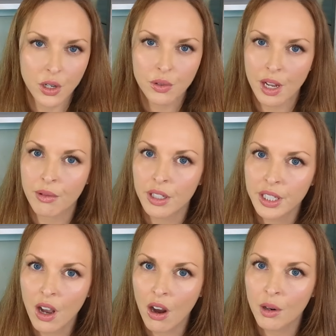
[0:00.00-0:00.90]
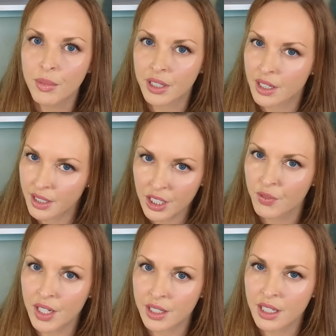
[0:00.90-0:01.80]
and who they really are, because let's
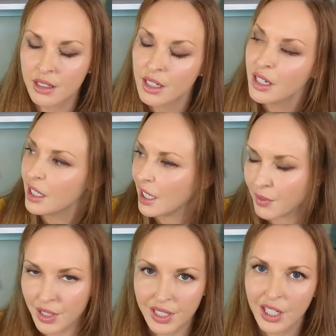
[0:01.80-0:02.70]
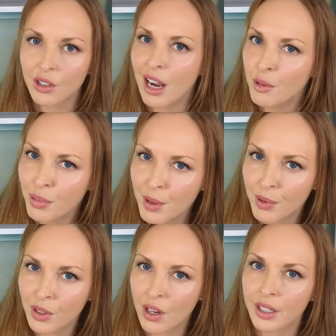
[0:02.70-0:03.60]
face it, if you stick around
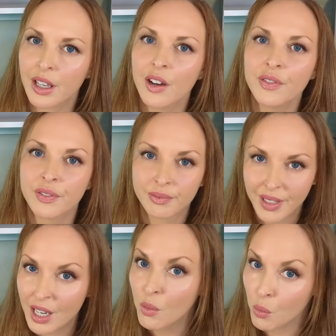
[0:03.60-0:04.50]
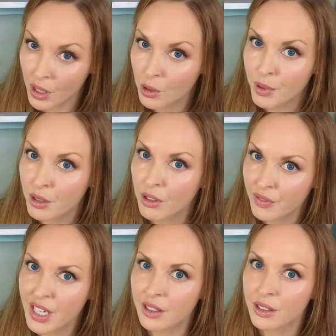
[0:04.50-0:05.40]
people long enough, it will be
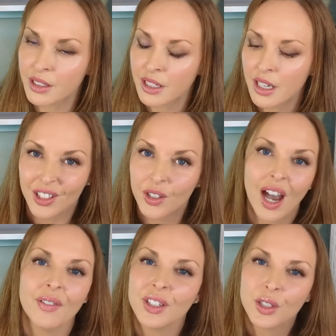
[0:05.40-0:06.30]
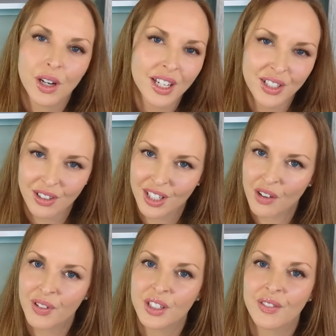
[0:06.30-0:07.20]
revealed you have to trust
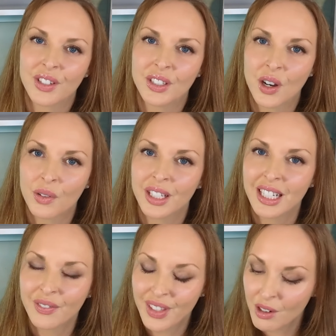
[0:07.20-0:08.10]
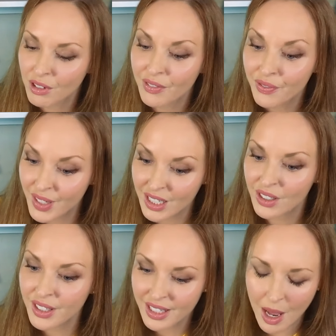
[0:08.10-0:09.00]
yourself enough to know that if they
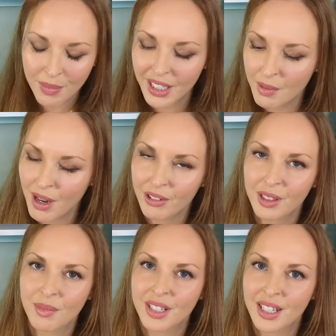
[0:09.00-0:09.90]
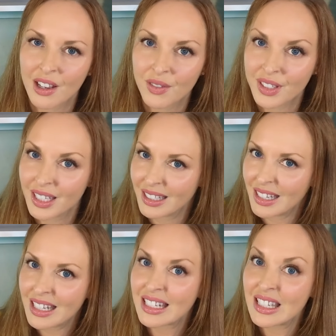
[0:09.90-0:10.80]
reveal something about themselves that
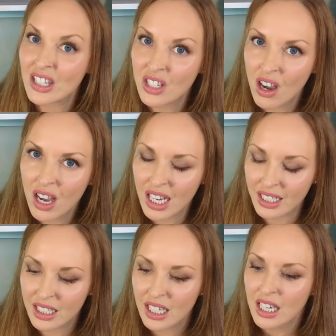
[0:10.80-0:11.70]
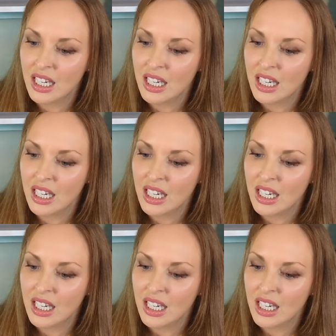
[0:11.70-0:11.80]
does not